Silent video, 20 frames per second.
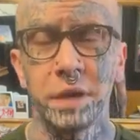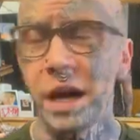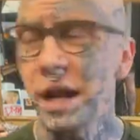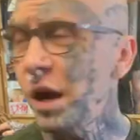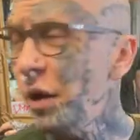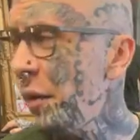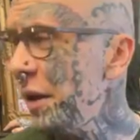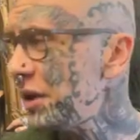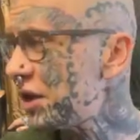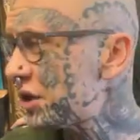
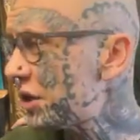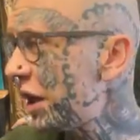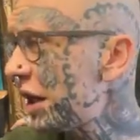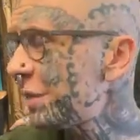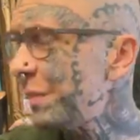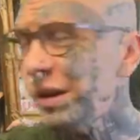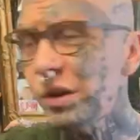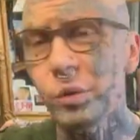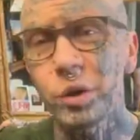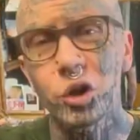And I don't want to just
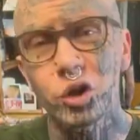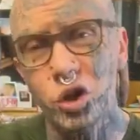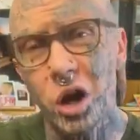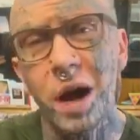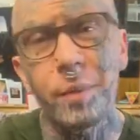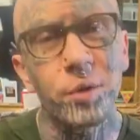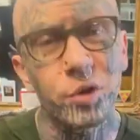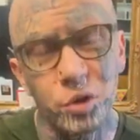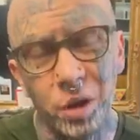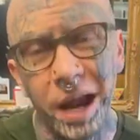talk about doing a
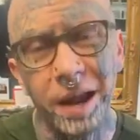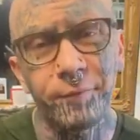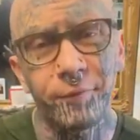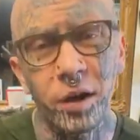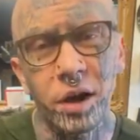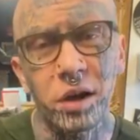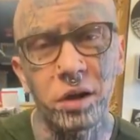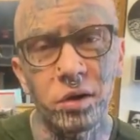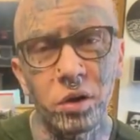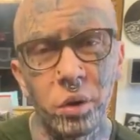job that you hate
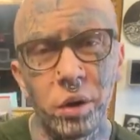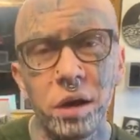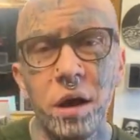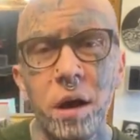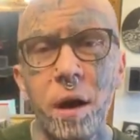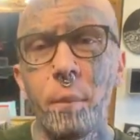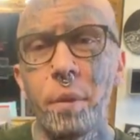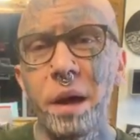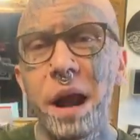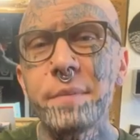fucking doing,
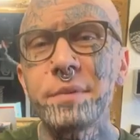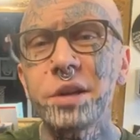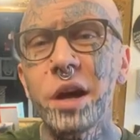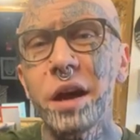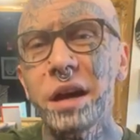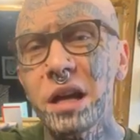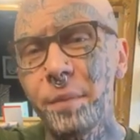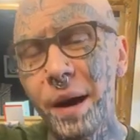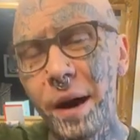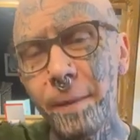but I'm
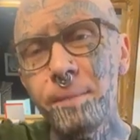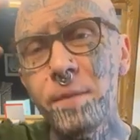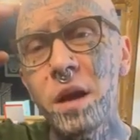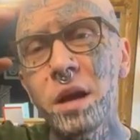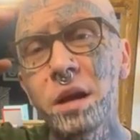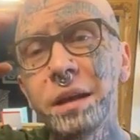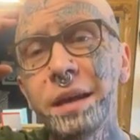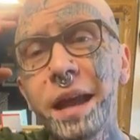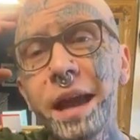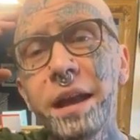talking
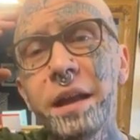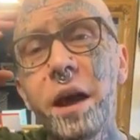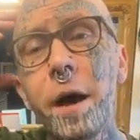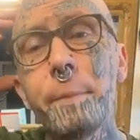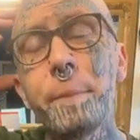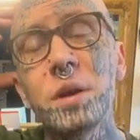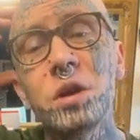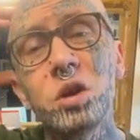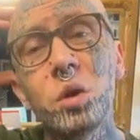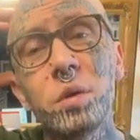about getting
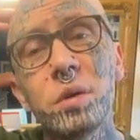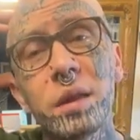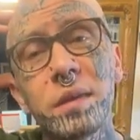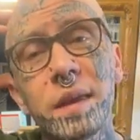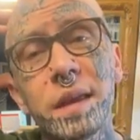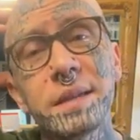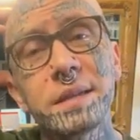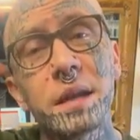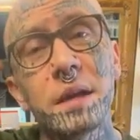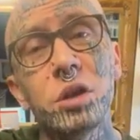up and doing
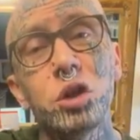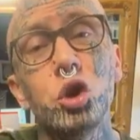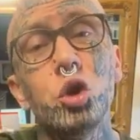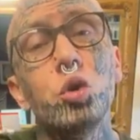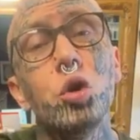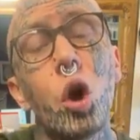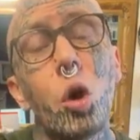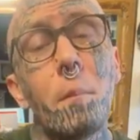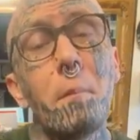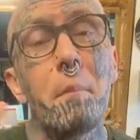the things that
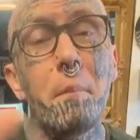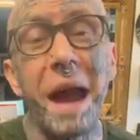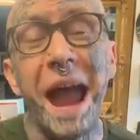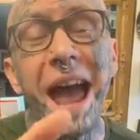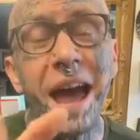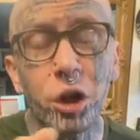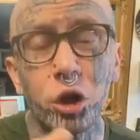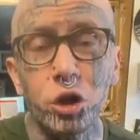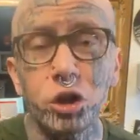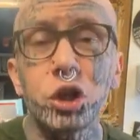you know
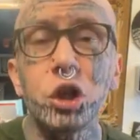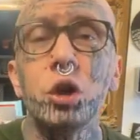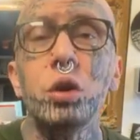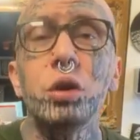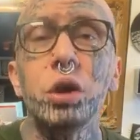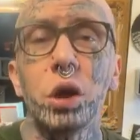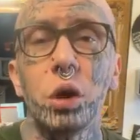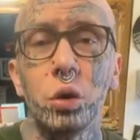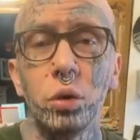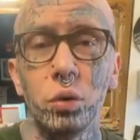matter
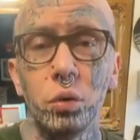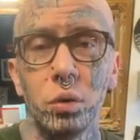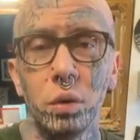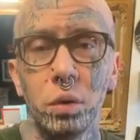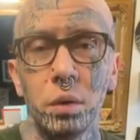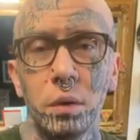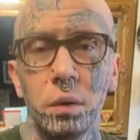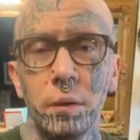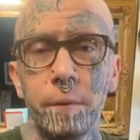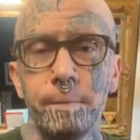to you,
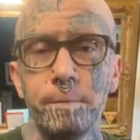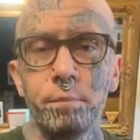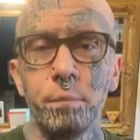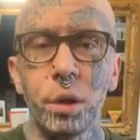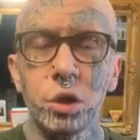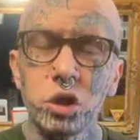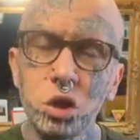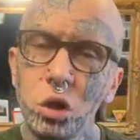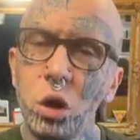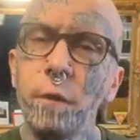
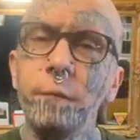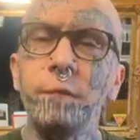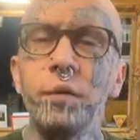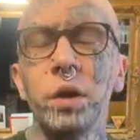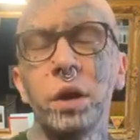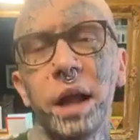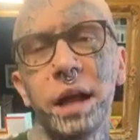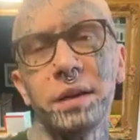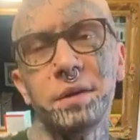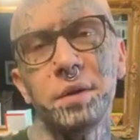but you don't
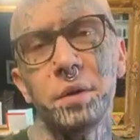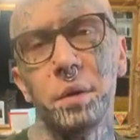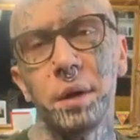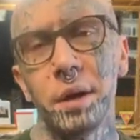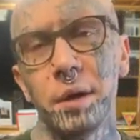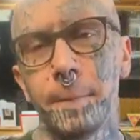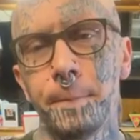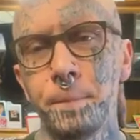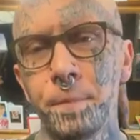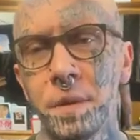feel like
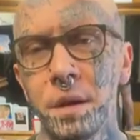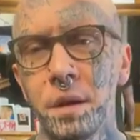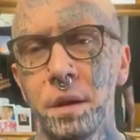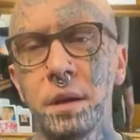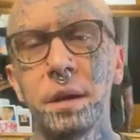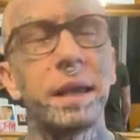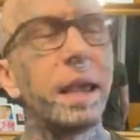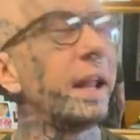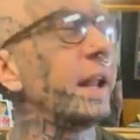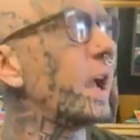doing.
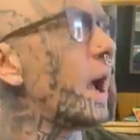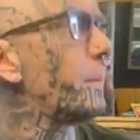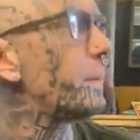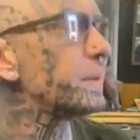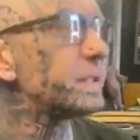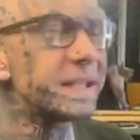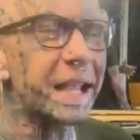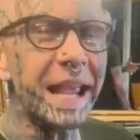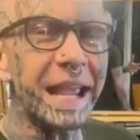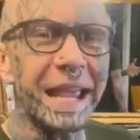Getting
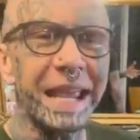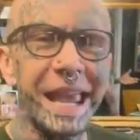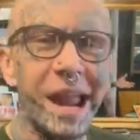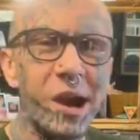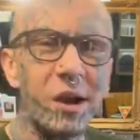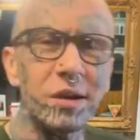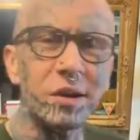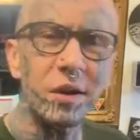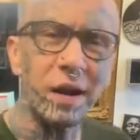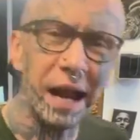up and taking
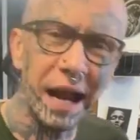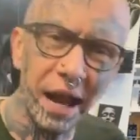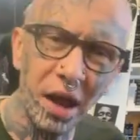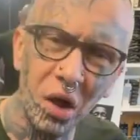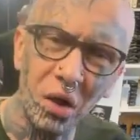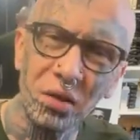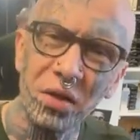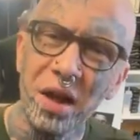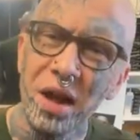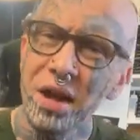care of your
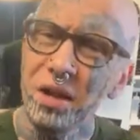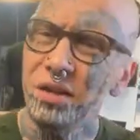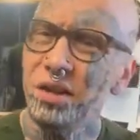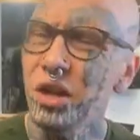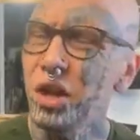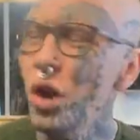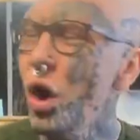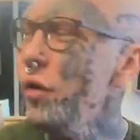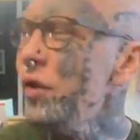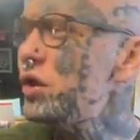health.
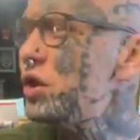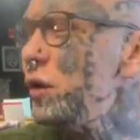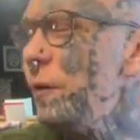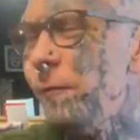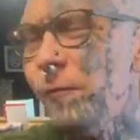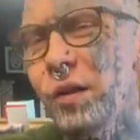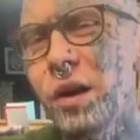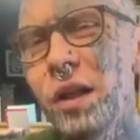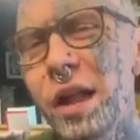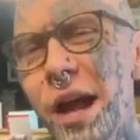Do you know that
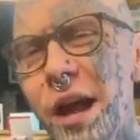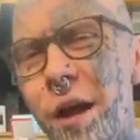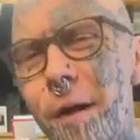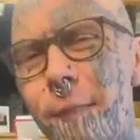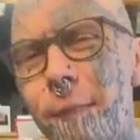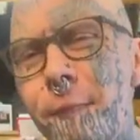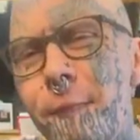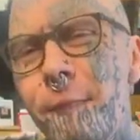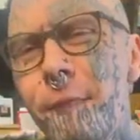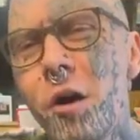you feel like
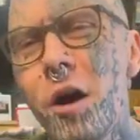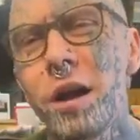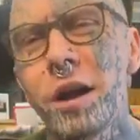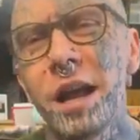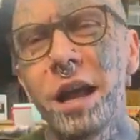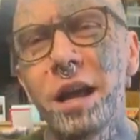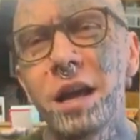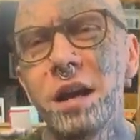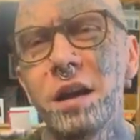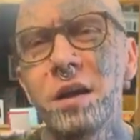a
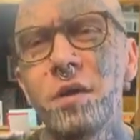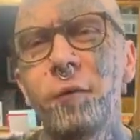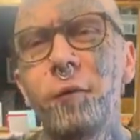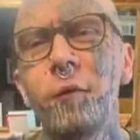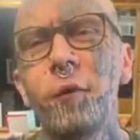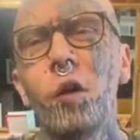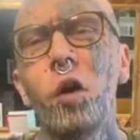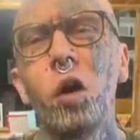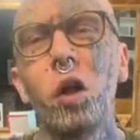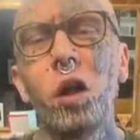fucking
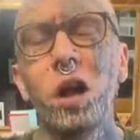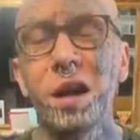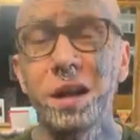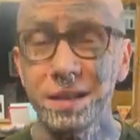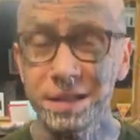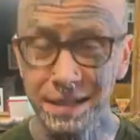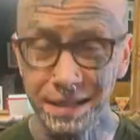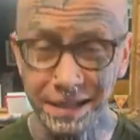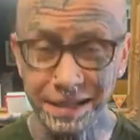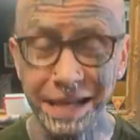
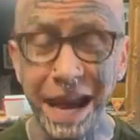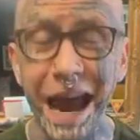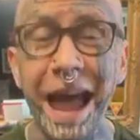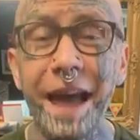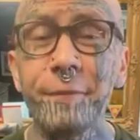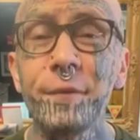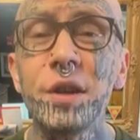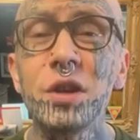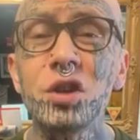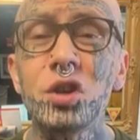full
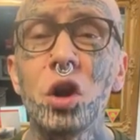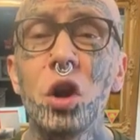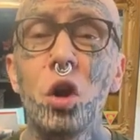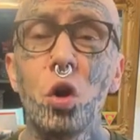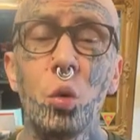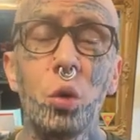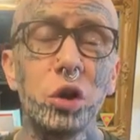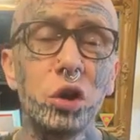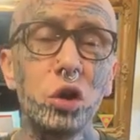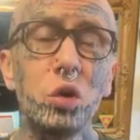savage
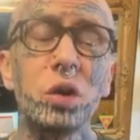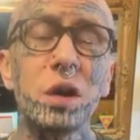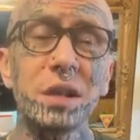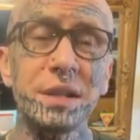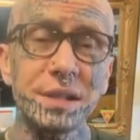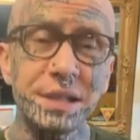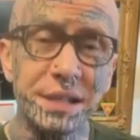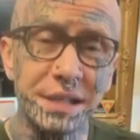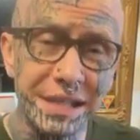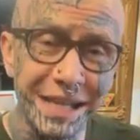when you
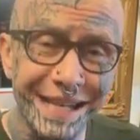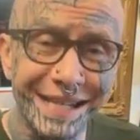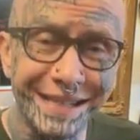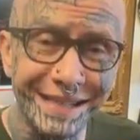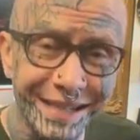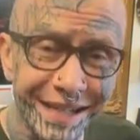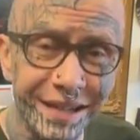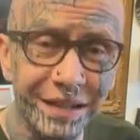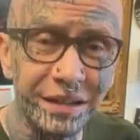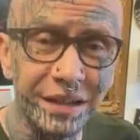
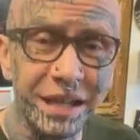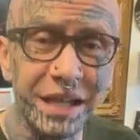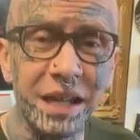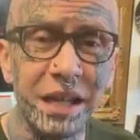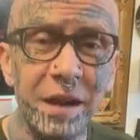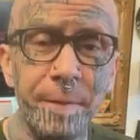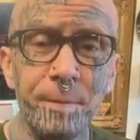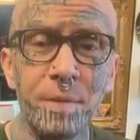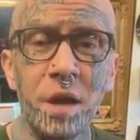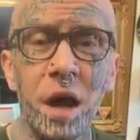
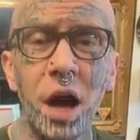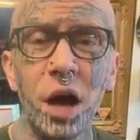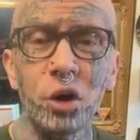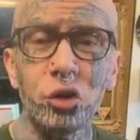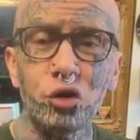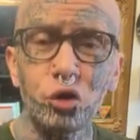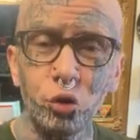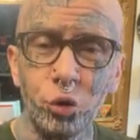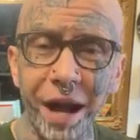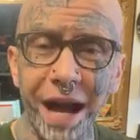consistently
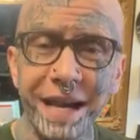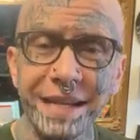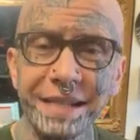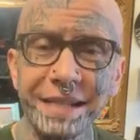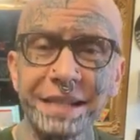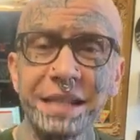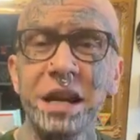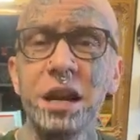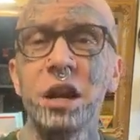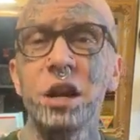
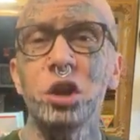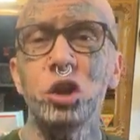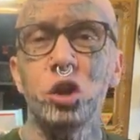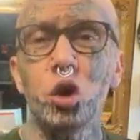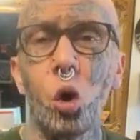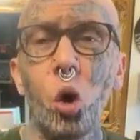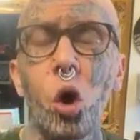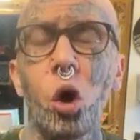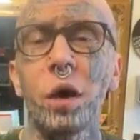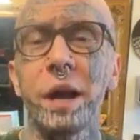address
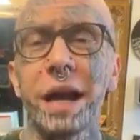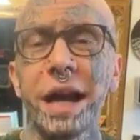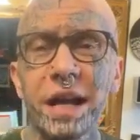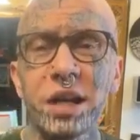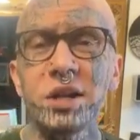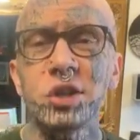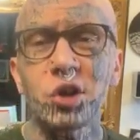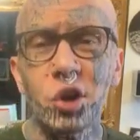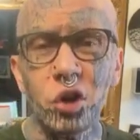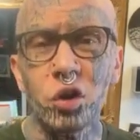your
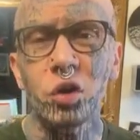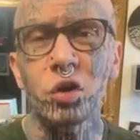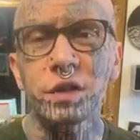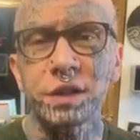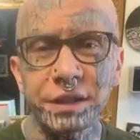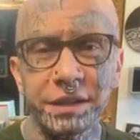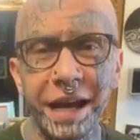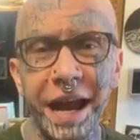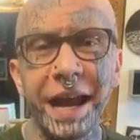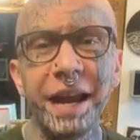
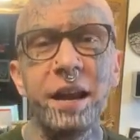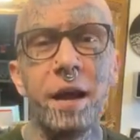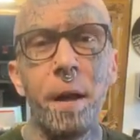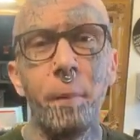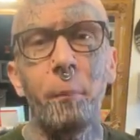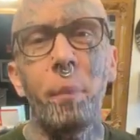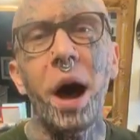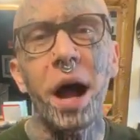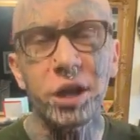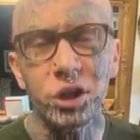internal
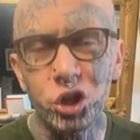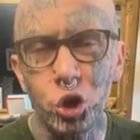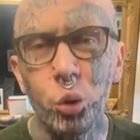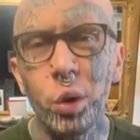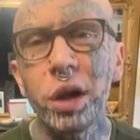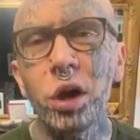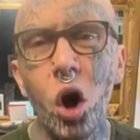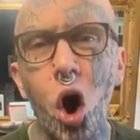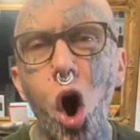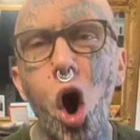state by
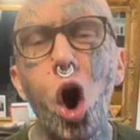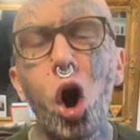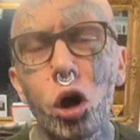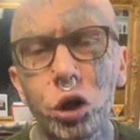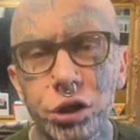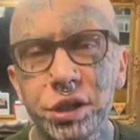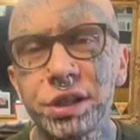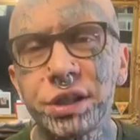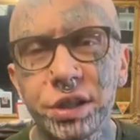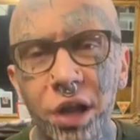doing
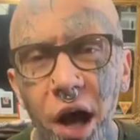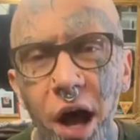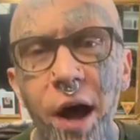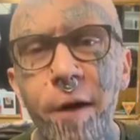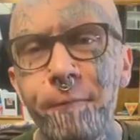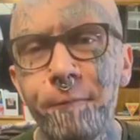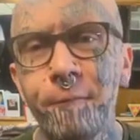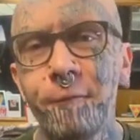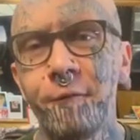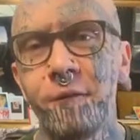hard
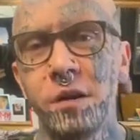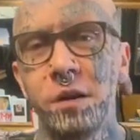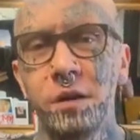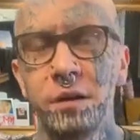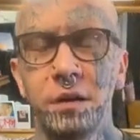stuff?